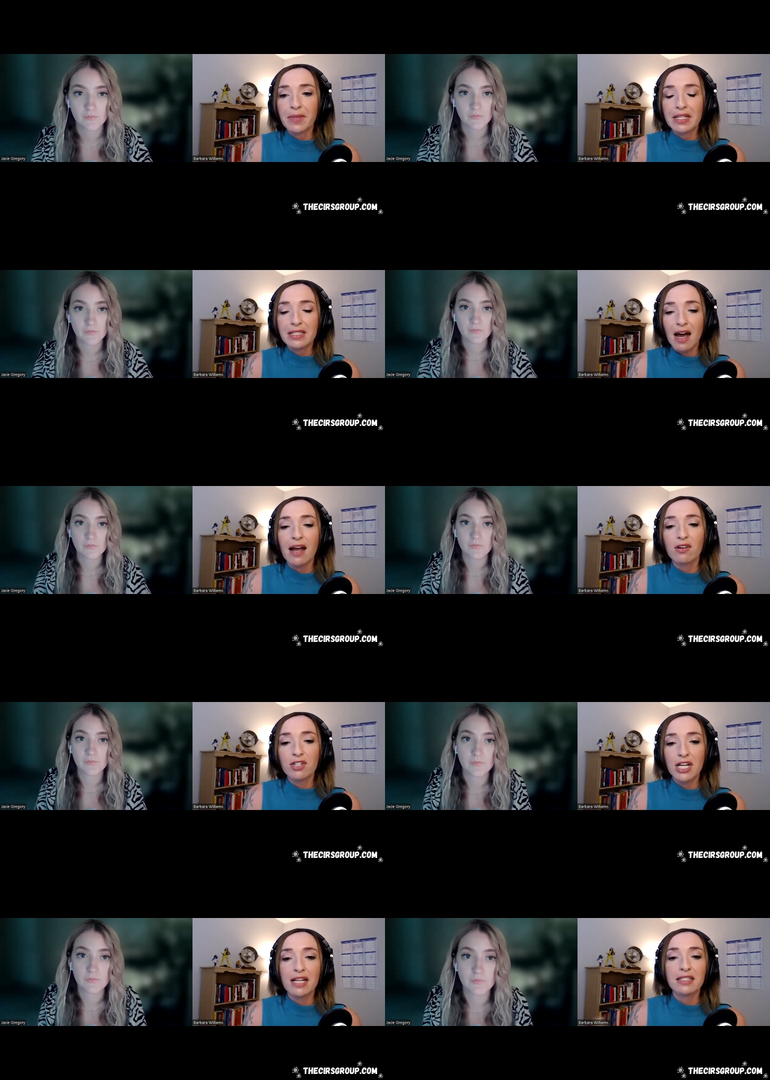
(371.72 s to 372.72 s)
Speaker 1: it's a higher
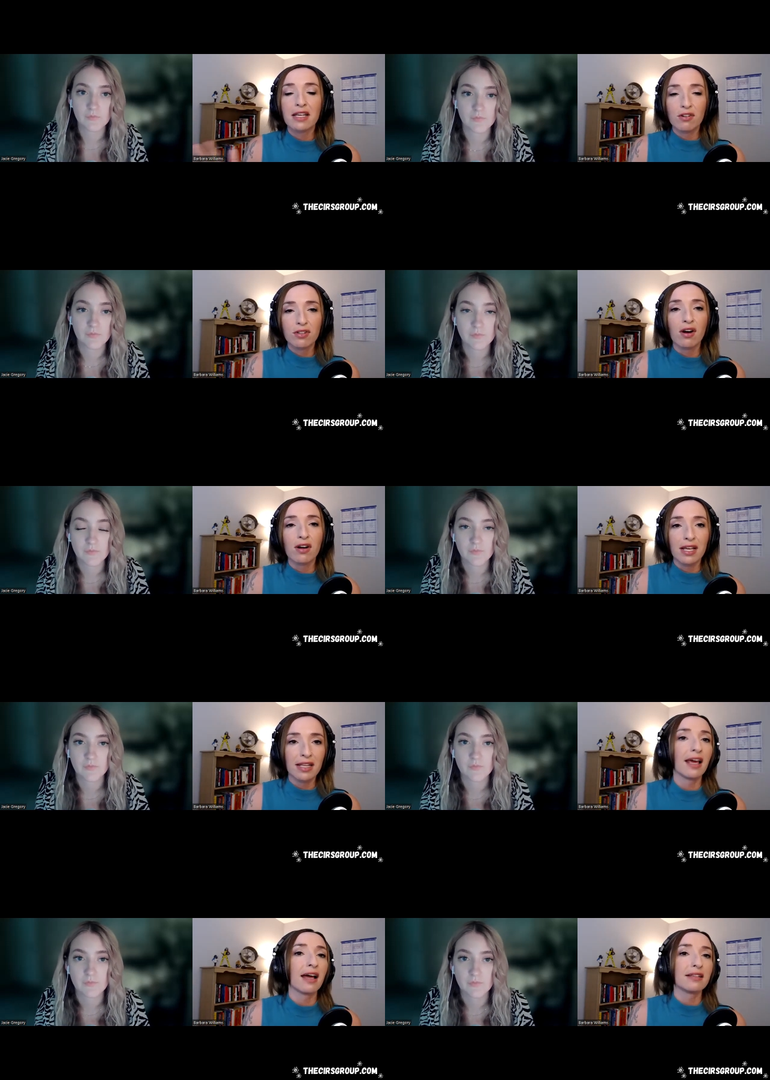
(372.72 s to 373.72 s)
chance that your dog
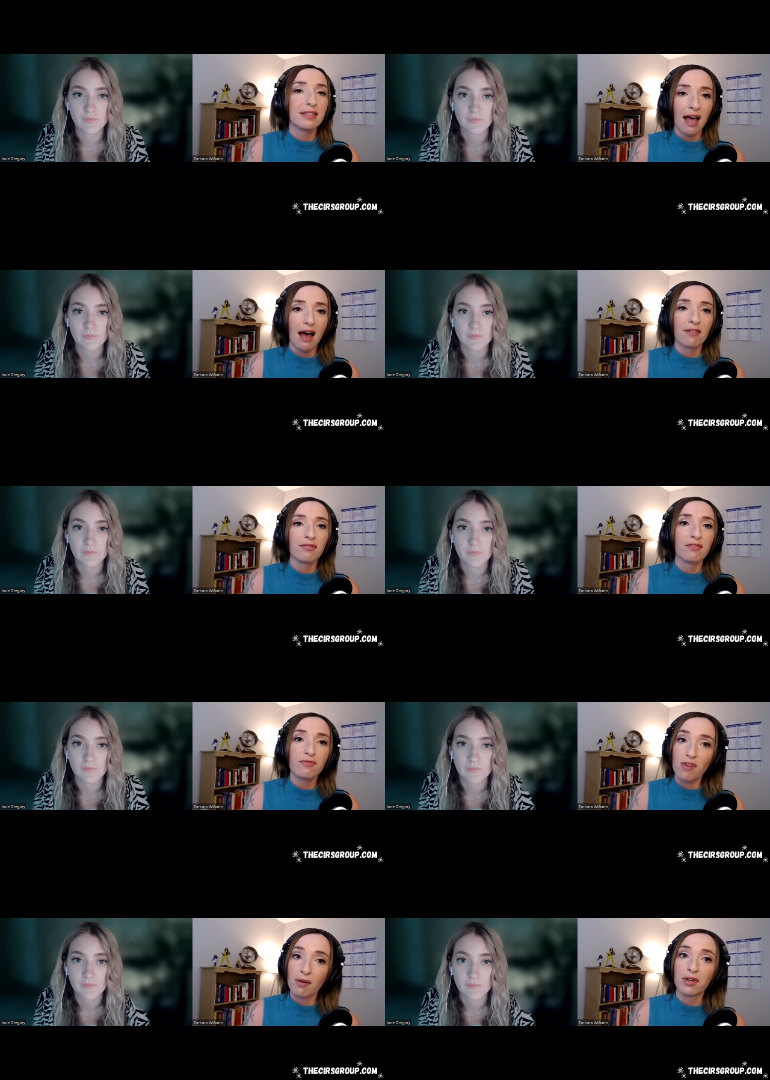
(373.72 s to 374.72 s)
can get staph
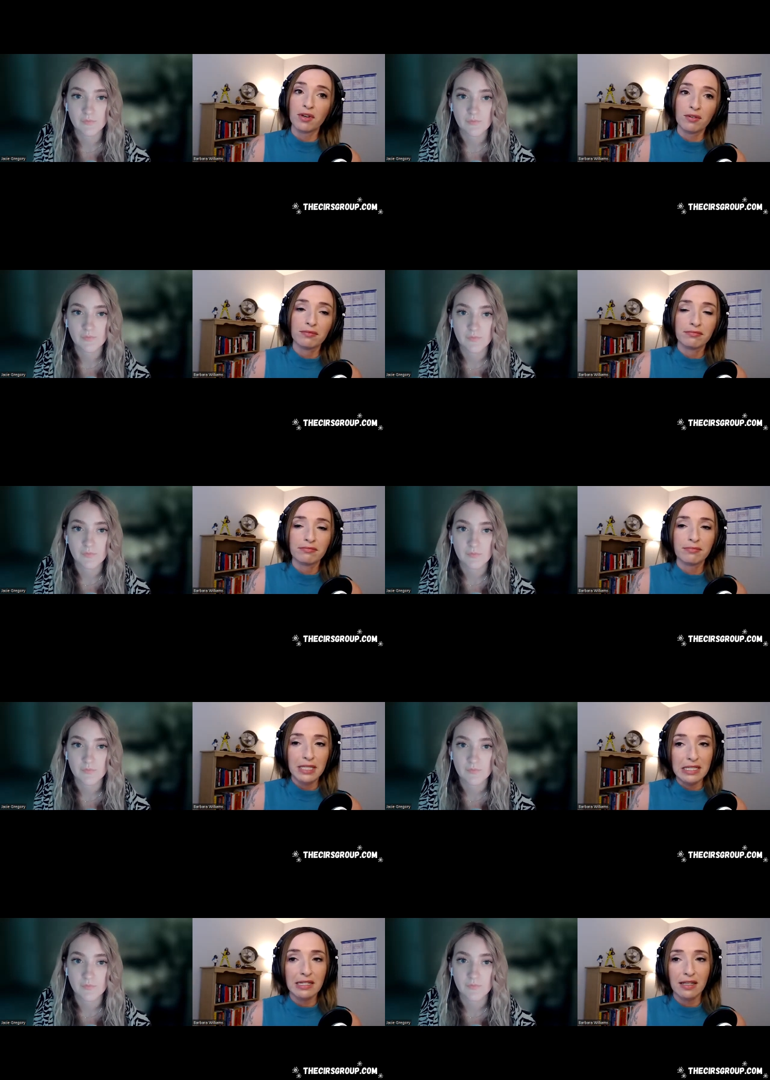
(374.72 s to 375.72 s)
from you,
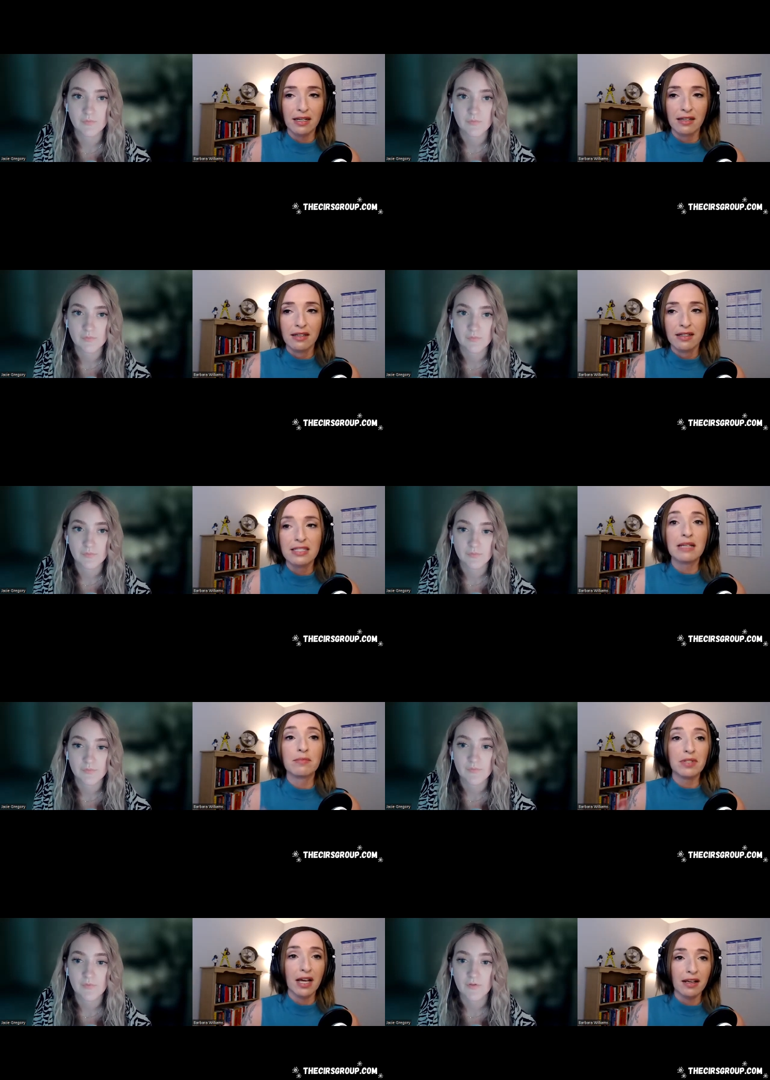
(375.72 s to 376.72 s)
basically.
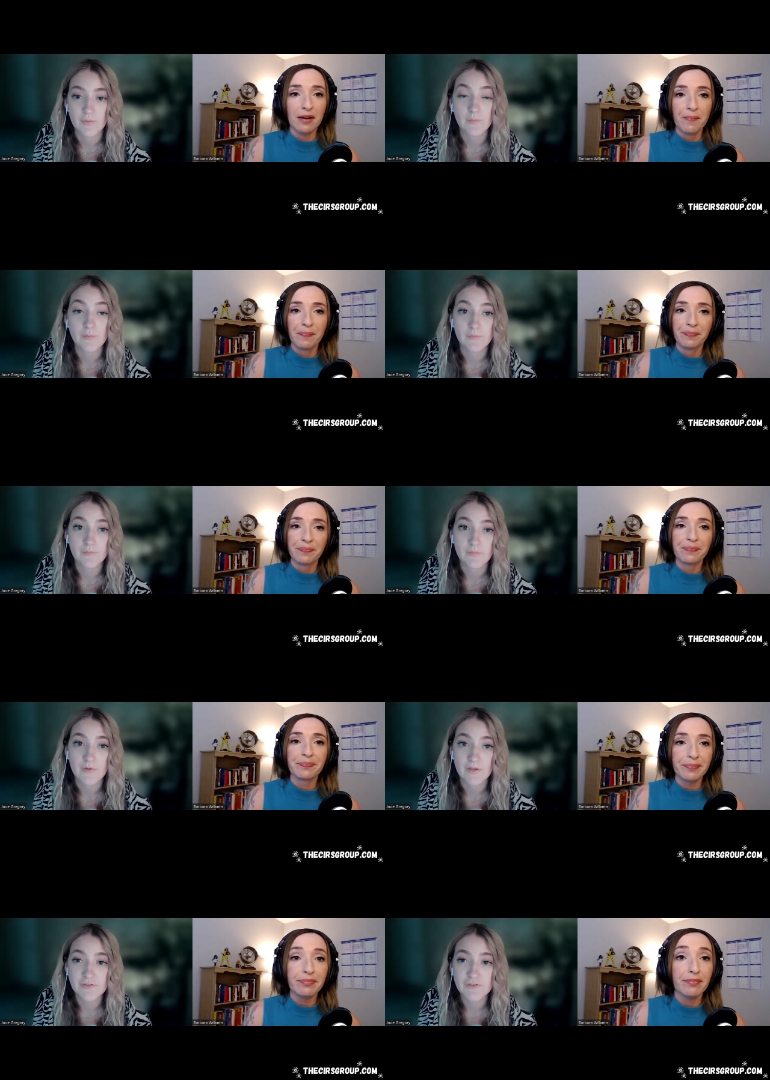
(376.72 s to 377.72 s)
Seems like.
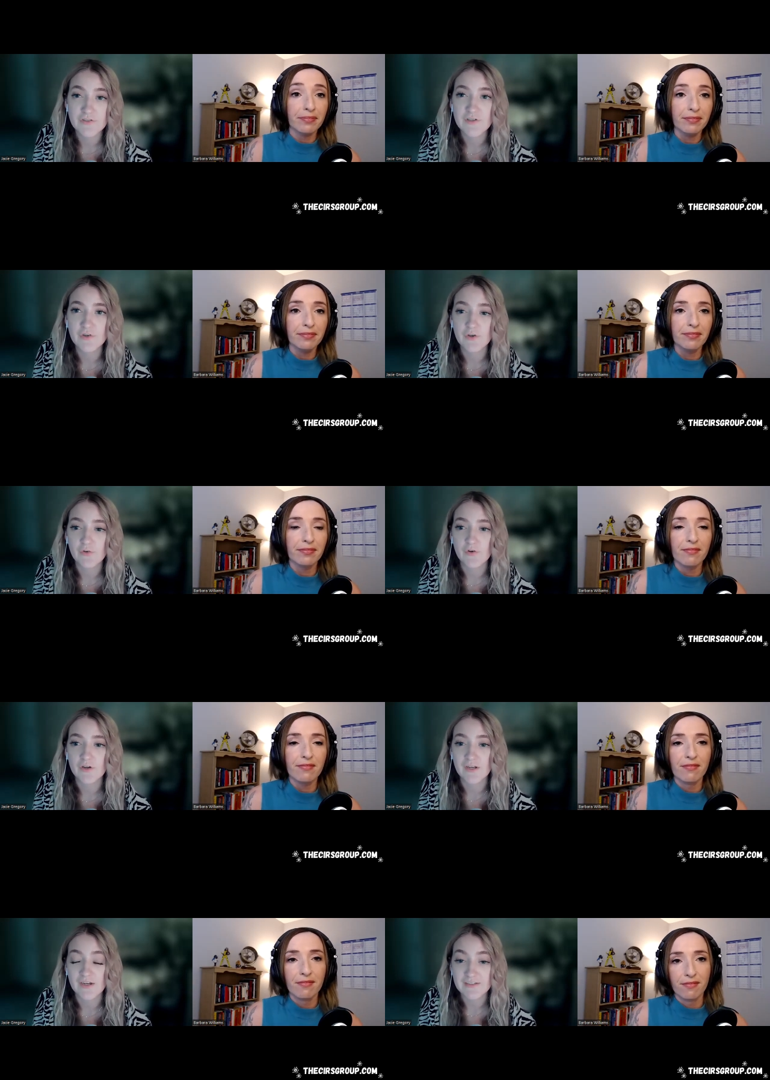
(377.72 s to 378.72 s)
Speaker 2: And just a note
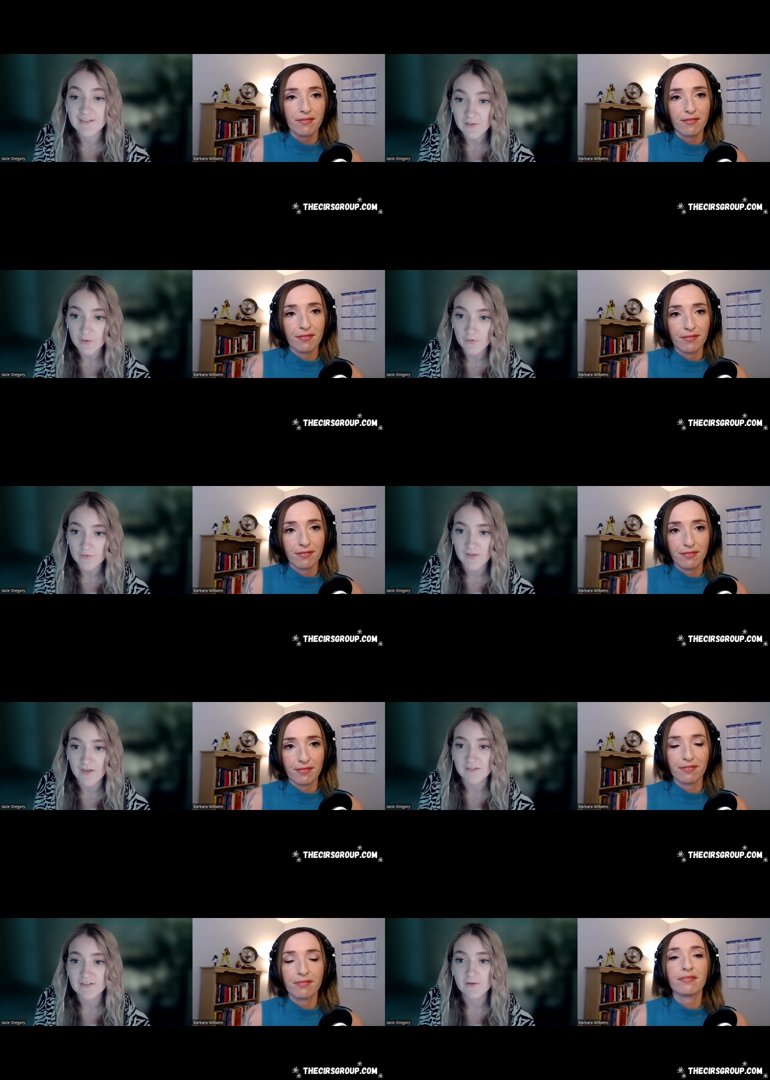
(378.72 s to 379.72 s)
on actinos
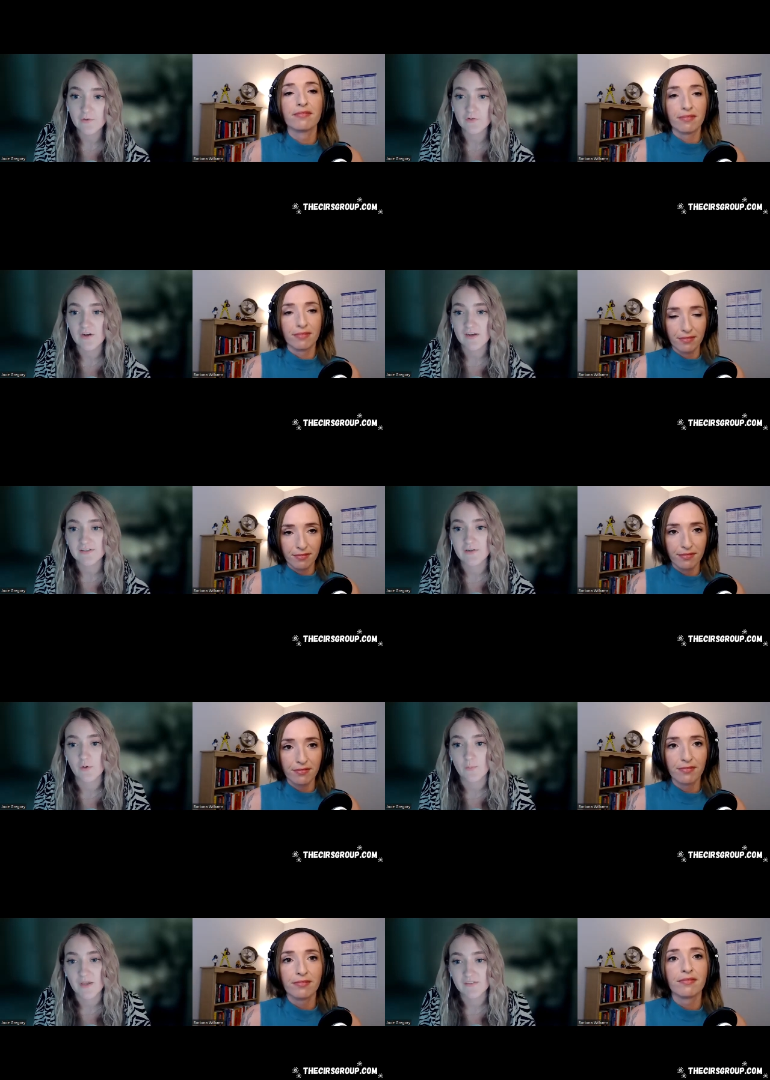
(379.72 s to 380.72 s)
actinos or
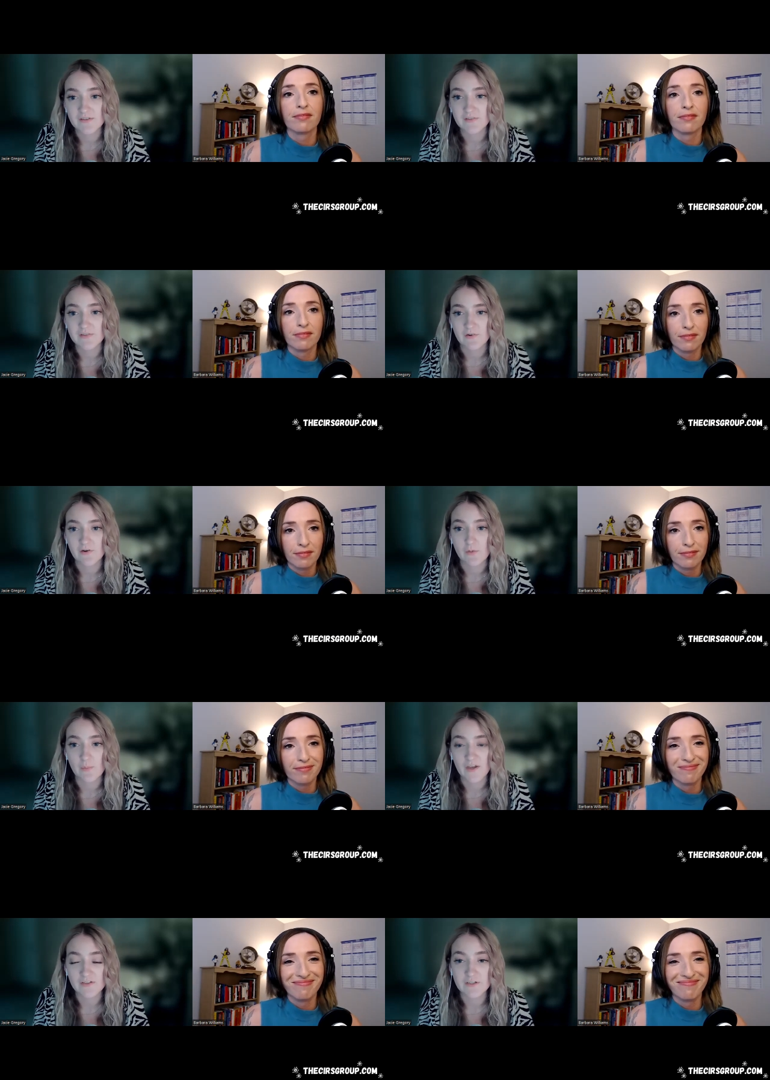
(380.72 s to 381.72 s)
actinomycetes are the
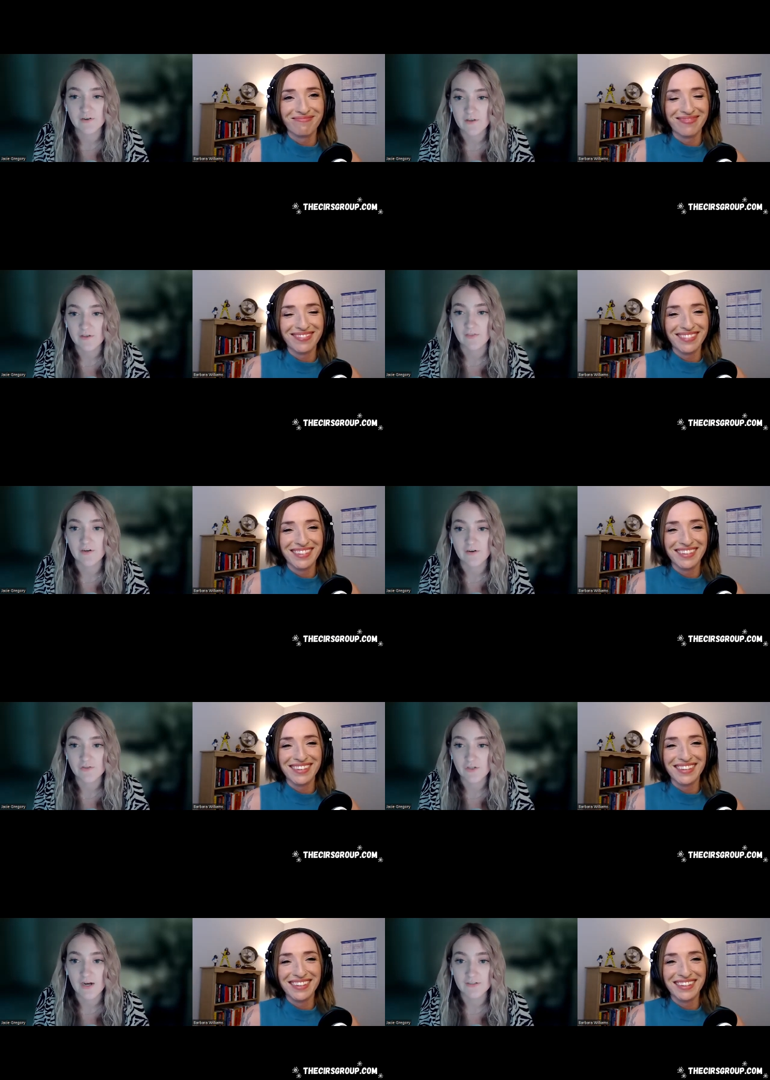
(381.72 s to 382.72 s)
bacteria that are
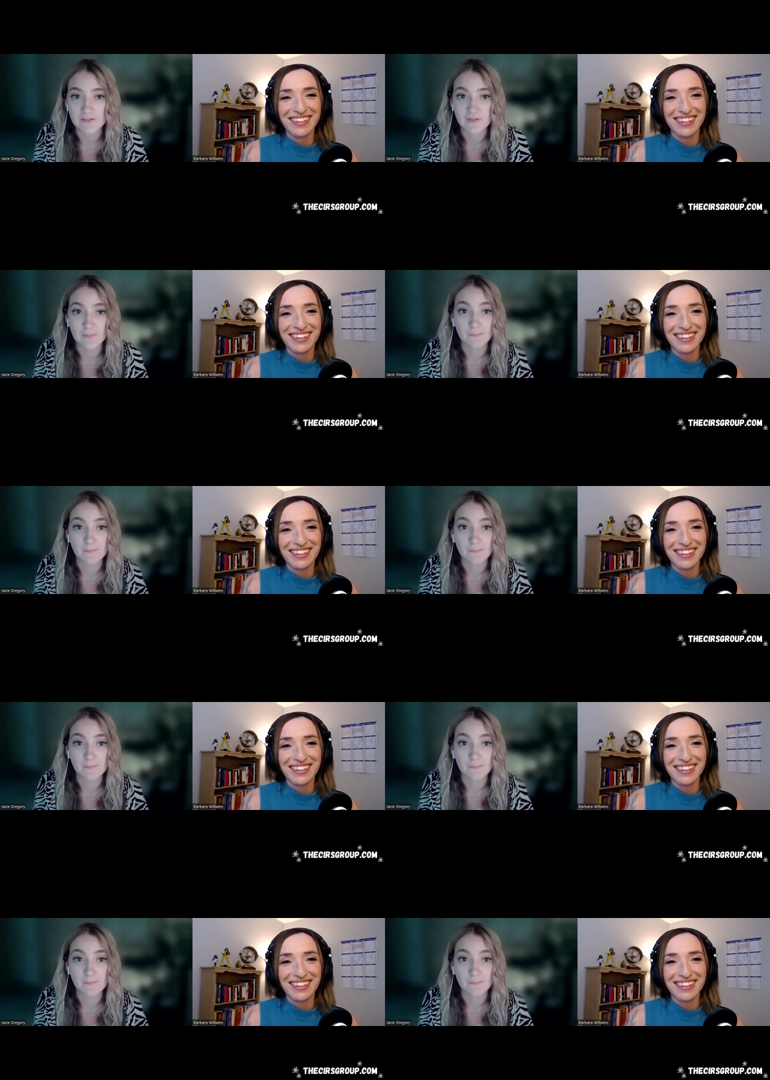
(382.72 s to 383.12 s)
attracted to